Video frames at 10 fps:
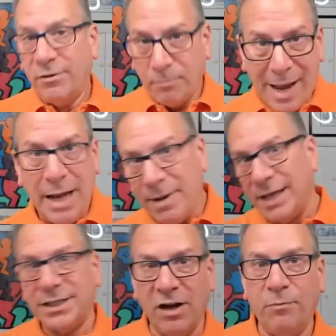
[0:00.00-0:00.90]
pay
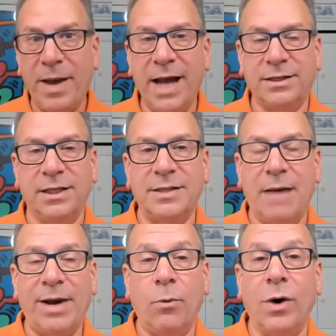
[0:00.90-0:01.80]
myself back to the
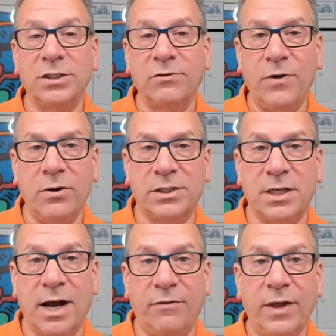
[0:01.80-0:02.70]
time I wasn't focused
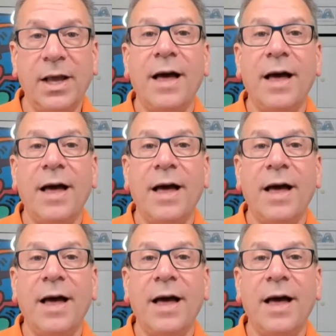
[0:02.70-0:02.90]
enough